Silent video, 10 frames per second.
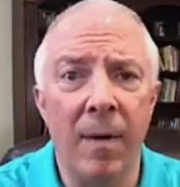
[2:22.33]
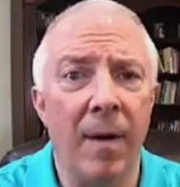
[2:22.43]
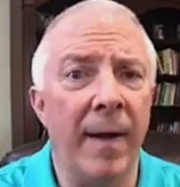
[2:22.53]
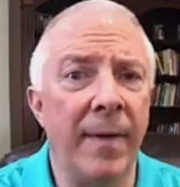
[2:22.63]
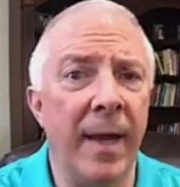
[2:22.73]

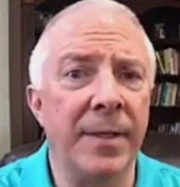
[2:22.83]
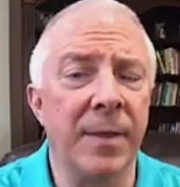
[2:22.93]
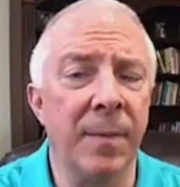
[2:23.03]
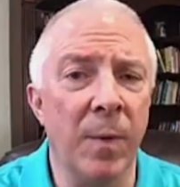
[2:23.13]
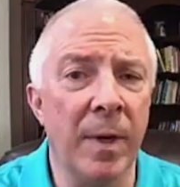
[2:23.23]
or I've got
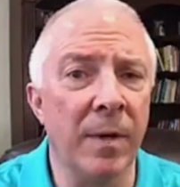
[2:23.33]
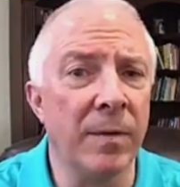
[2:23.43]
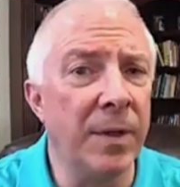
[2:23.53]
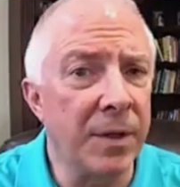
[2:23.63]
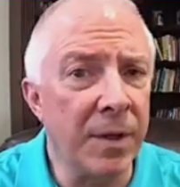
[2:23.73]
some real
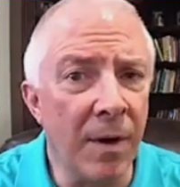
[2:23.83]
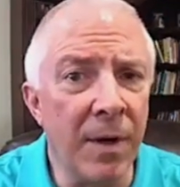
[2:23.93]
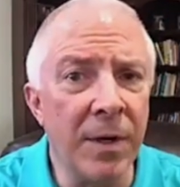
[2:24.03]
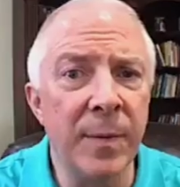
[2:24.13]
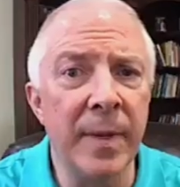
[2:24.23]

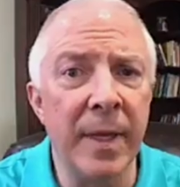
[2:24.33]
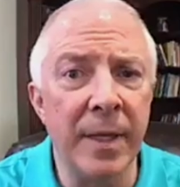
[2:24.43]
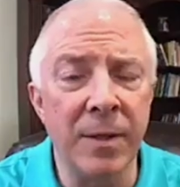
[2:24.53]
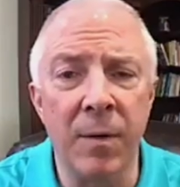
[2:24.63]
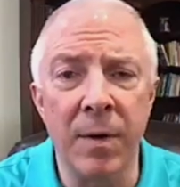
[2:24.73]
discouragement
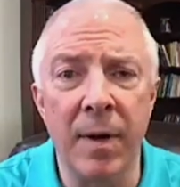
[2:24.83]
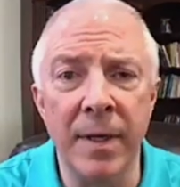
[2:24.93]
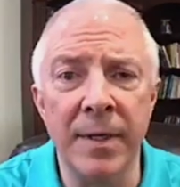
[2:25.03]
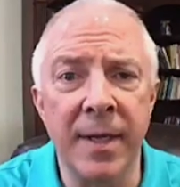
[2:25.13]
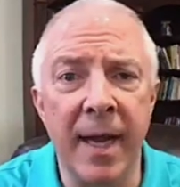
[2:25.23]
that's going on
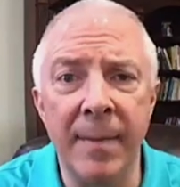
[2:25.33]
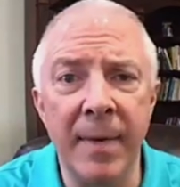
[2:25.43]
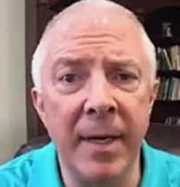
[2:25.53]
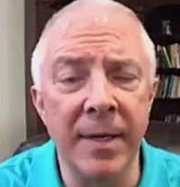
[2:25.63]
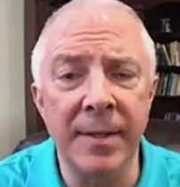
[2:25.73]
inside
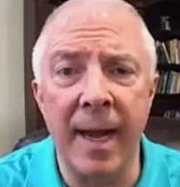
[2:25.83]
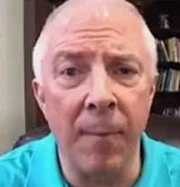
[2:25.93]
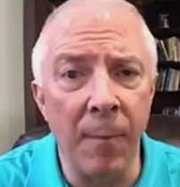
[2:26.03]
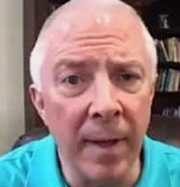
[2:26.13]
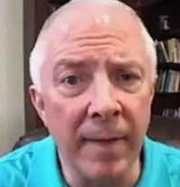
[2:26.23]
because I
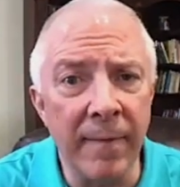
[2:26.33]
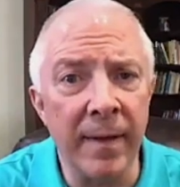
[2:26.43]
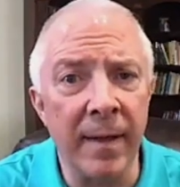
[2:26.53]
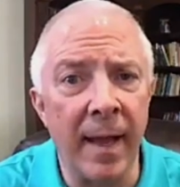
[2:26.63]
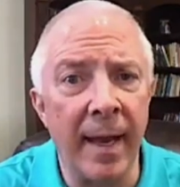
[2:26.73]
really
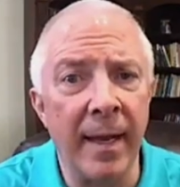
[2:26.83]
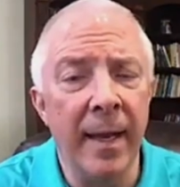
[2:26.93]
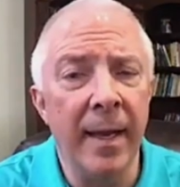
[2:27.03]
feel like